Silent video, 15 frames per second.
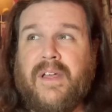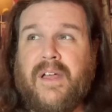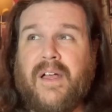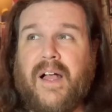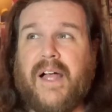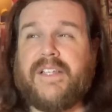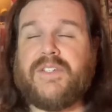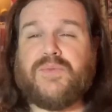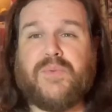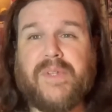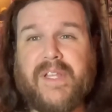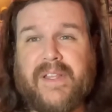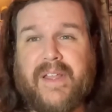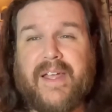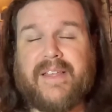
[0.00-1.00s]
I just
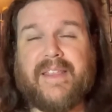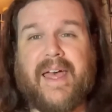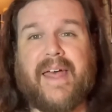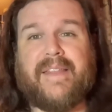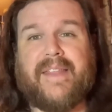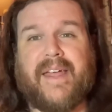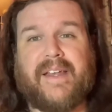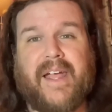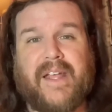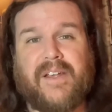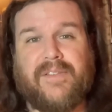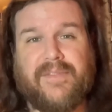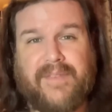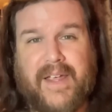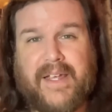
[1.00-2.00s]
really like that kind
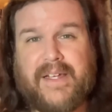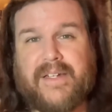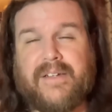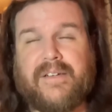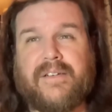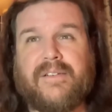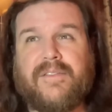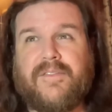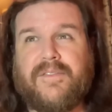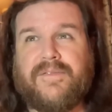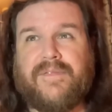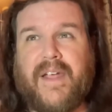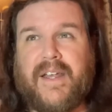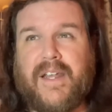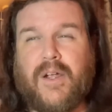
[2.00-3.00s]
of
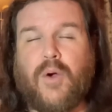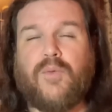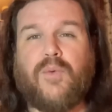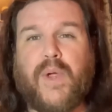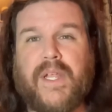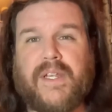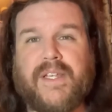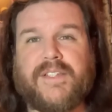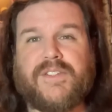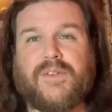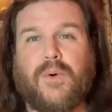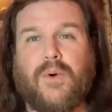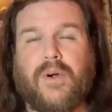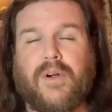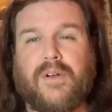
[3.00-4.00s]
feigning of weakness
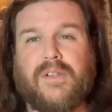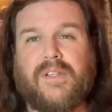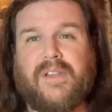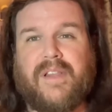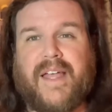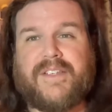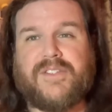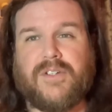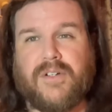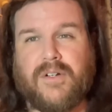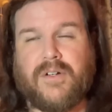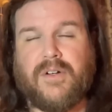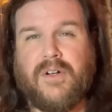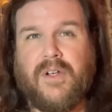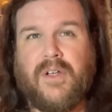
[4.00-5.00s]
or
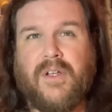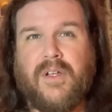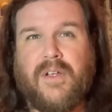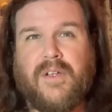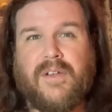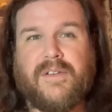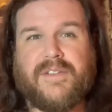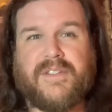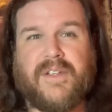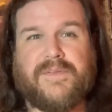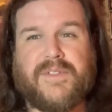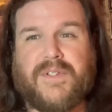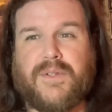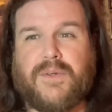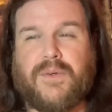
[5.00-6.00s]
lesser stuff
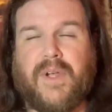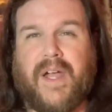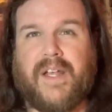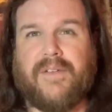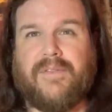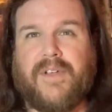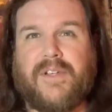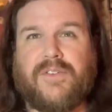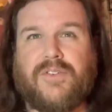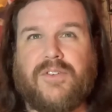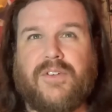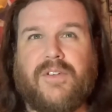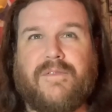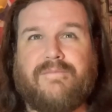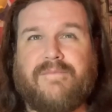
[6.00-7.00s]
to kind of
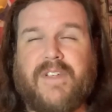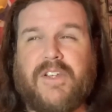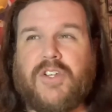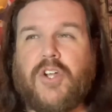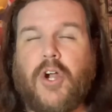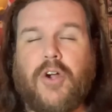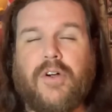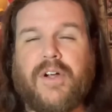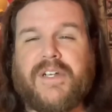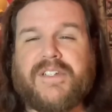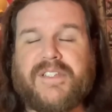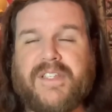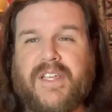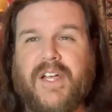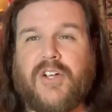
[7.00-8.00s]

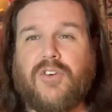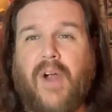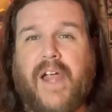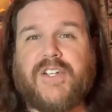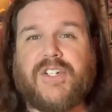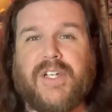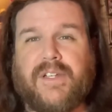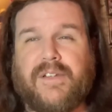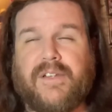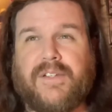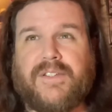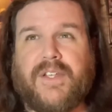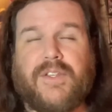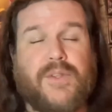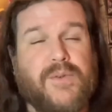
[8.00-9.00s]
encourage the aggression,
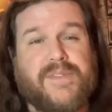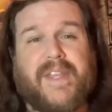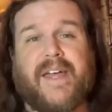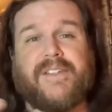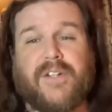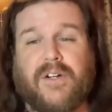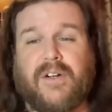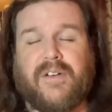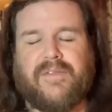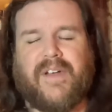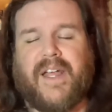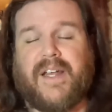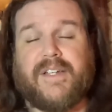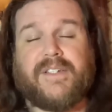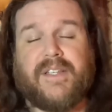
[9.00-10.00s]
to use that to her
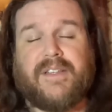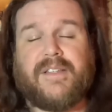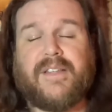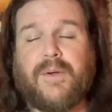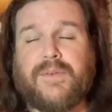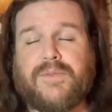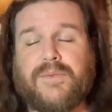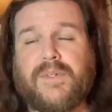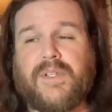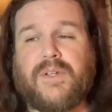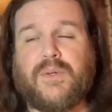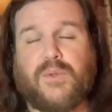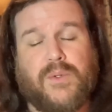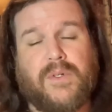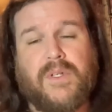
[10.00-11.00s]
advantage. I think that was a really
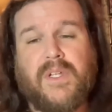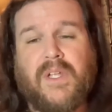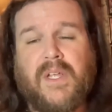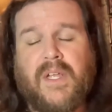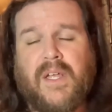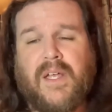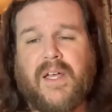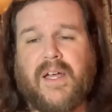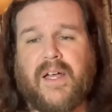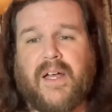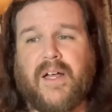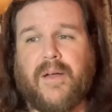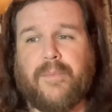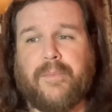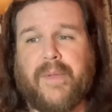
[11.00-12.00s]
cool
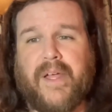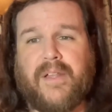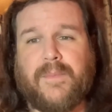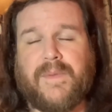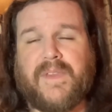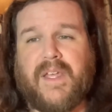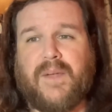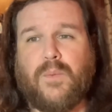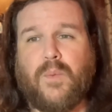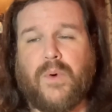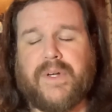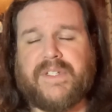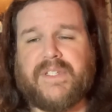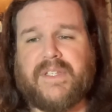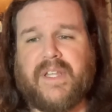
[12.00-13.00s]
element they
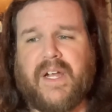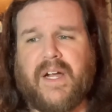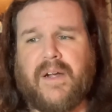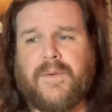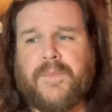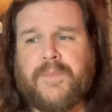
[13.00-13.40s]
worked in there.